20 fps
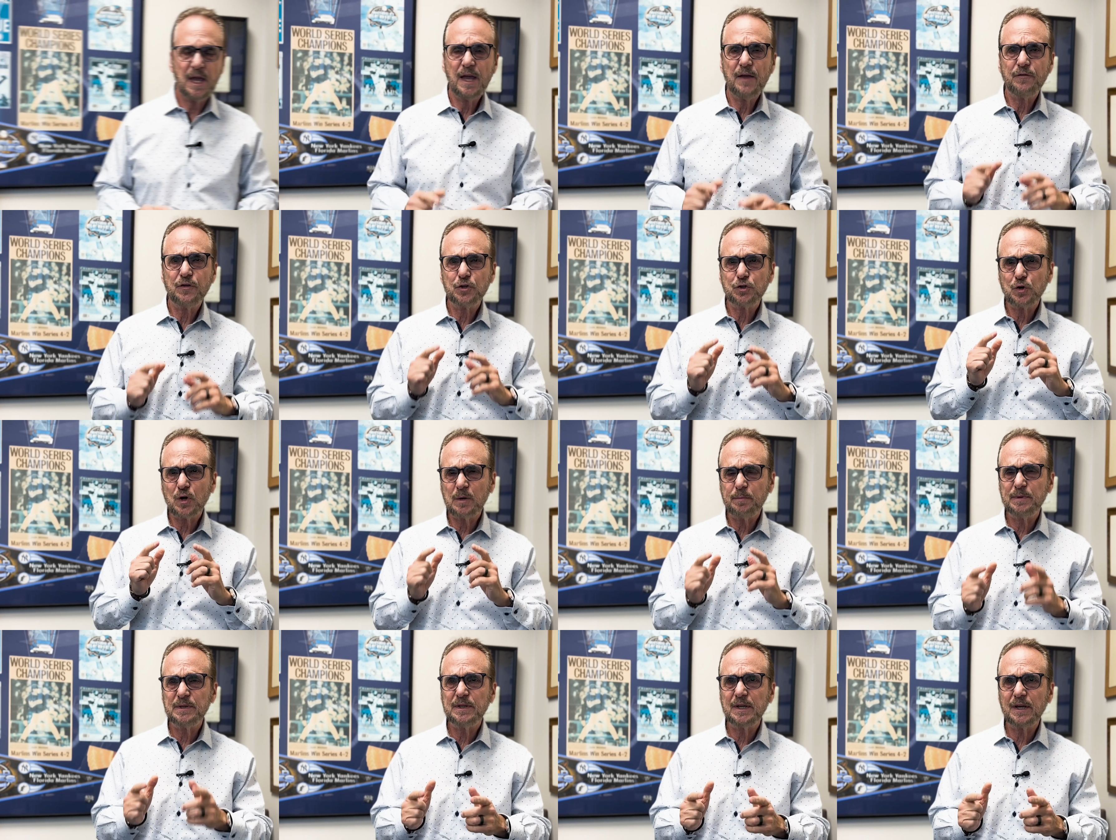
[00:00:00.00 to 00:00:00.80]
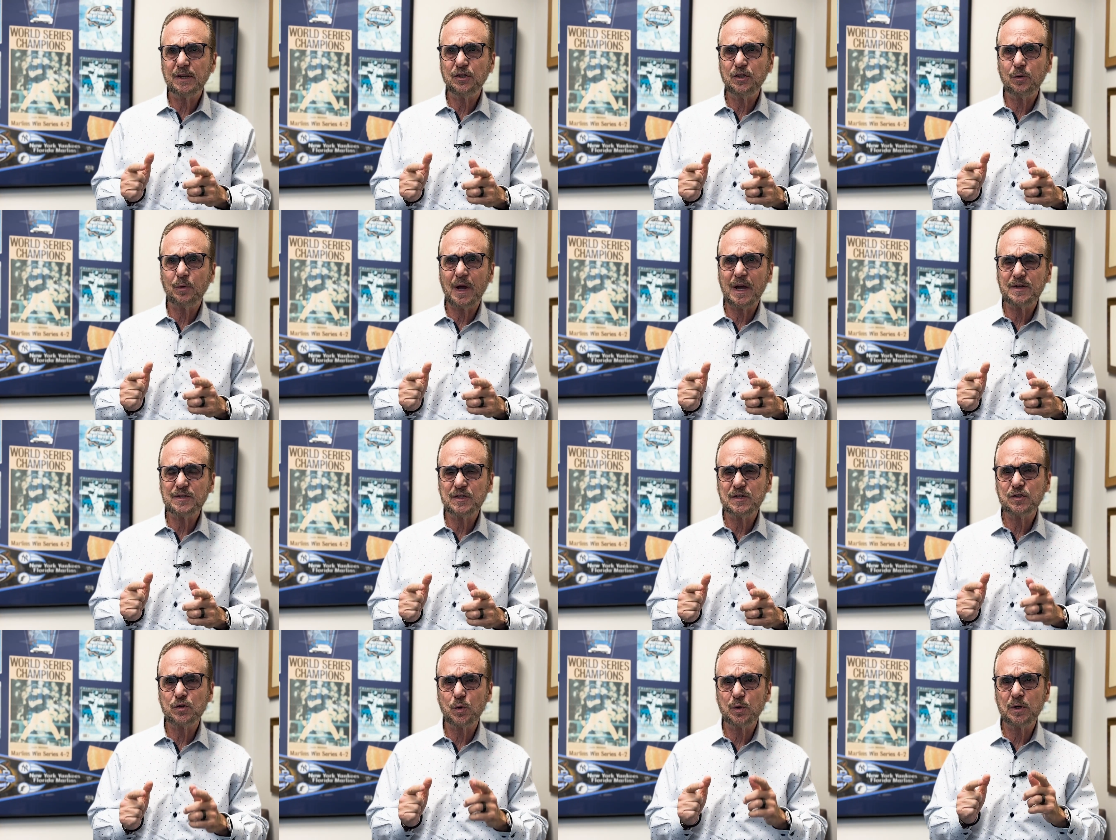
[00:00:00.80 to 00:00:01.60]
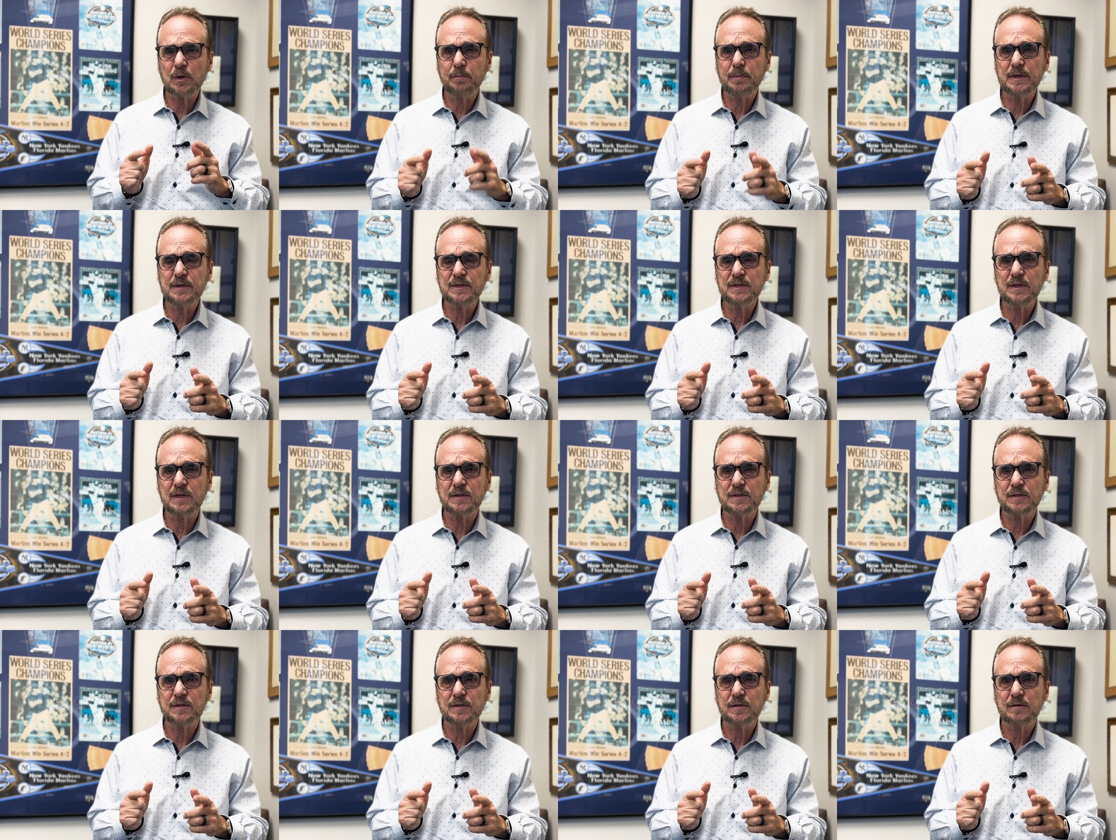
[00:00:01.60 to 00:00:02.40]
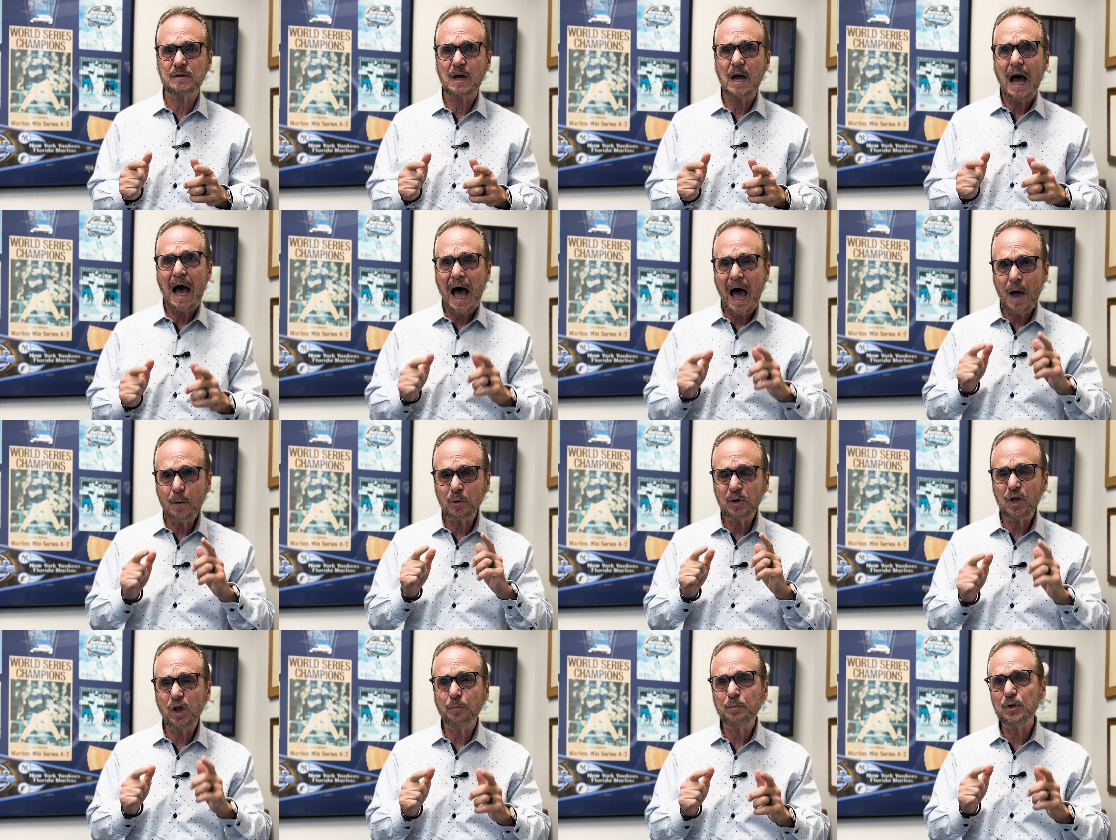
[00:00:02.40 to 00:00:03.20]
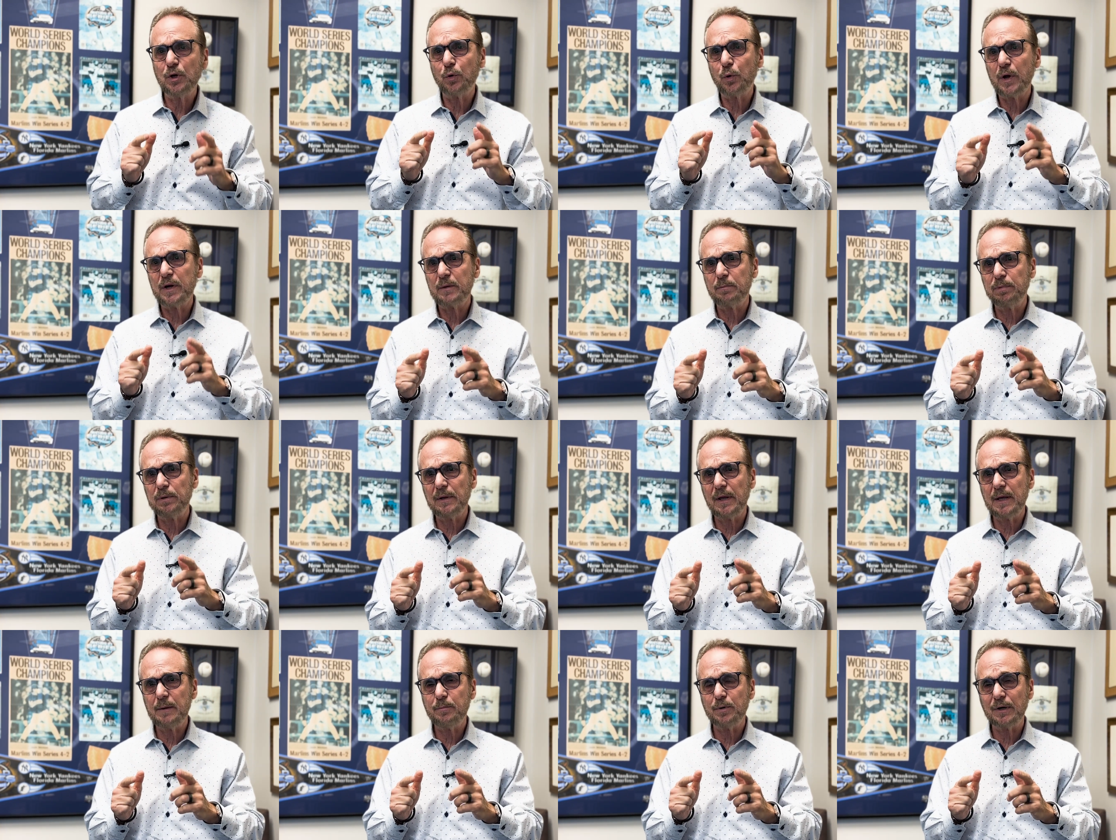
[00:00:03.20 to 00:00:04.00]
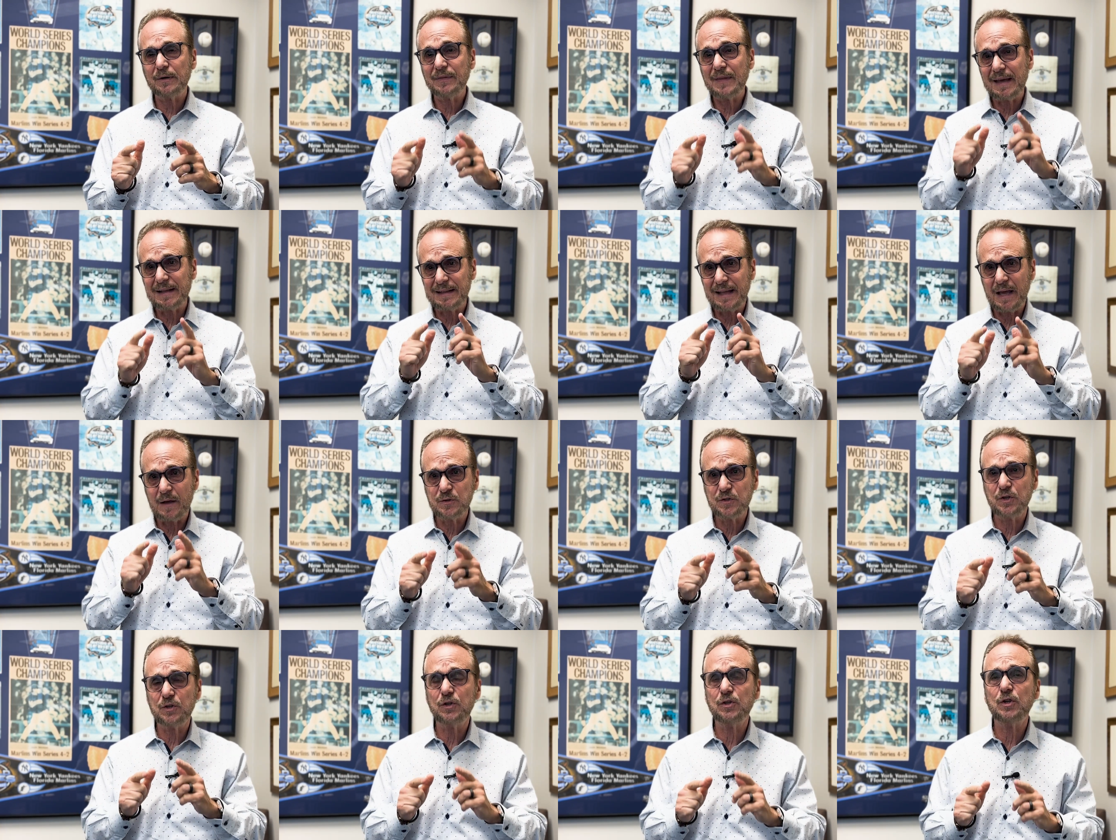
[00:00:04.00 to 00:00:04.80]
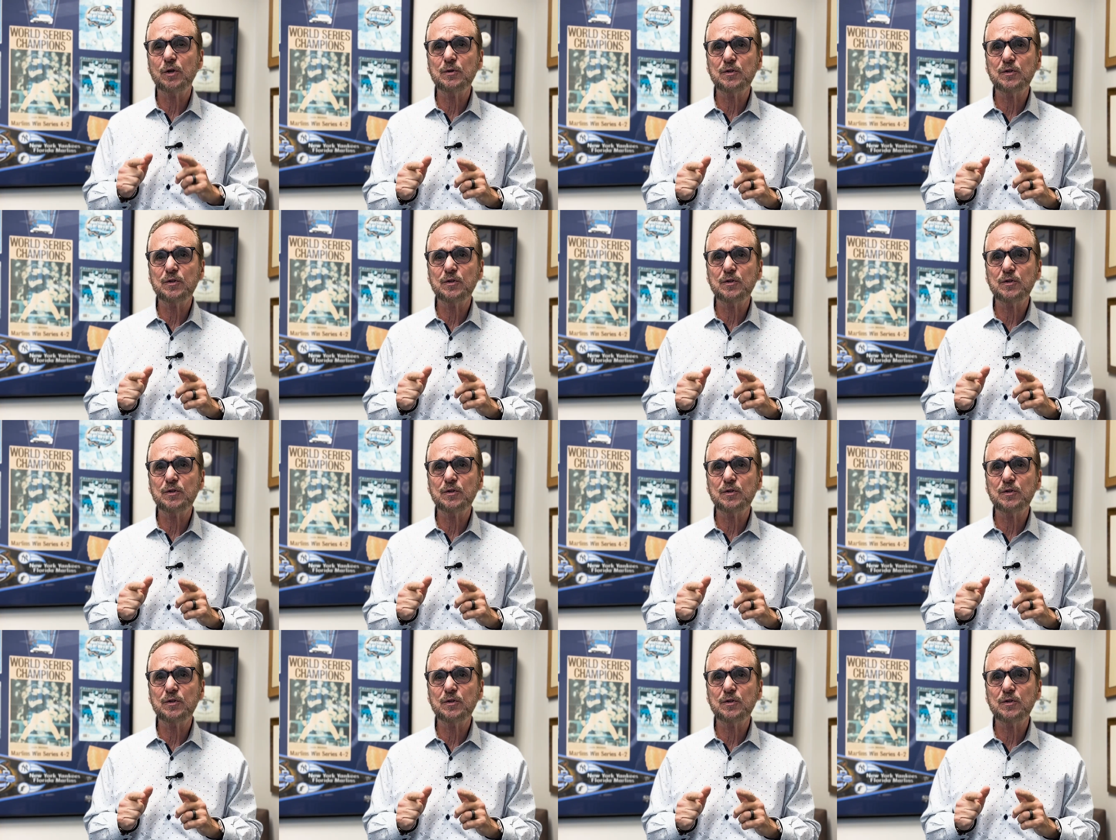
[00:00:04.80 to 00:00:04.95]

If you're trying to protect your assets or your business, I will help you create a playbook that allows you to do